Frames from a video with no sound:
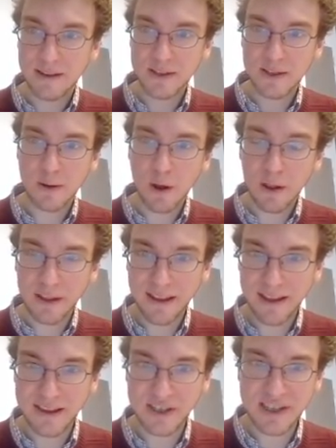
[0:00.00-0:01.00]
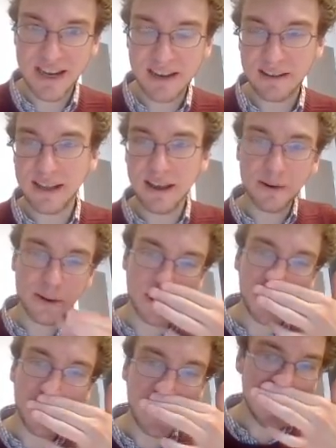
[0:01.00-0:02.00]
So I sneakily under
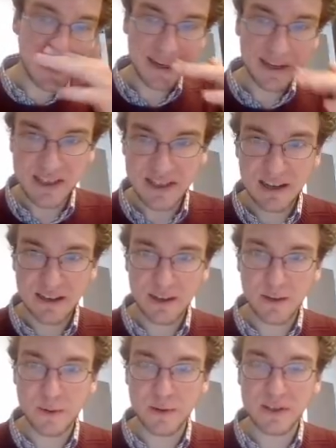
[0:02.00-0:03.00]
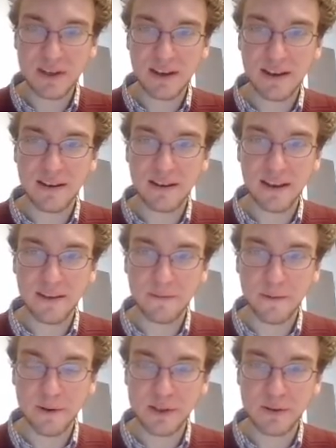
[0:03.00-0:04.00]
the hood used a
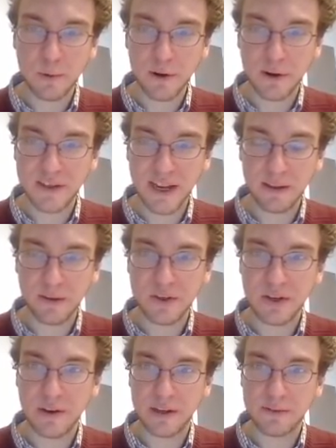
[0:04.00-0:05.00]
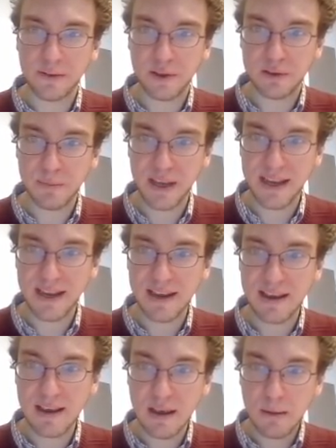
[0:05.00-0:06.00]
first order Taylor series for this
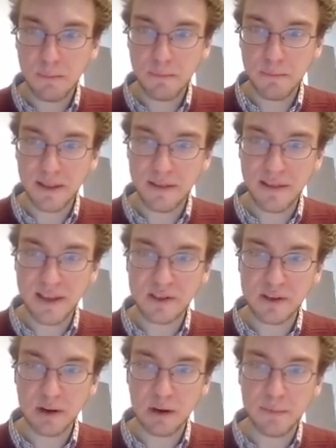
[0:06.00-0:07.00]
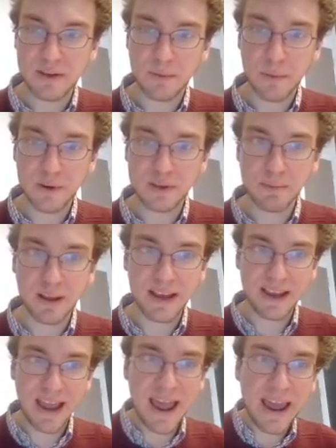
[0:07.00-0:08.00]
p, but this term is
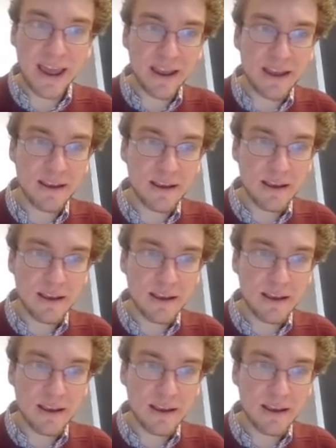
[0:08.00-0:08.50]
multiplying a,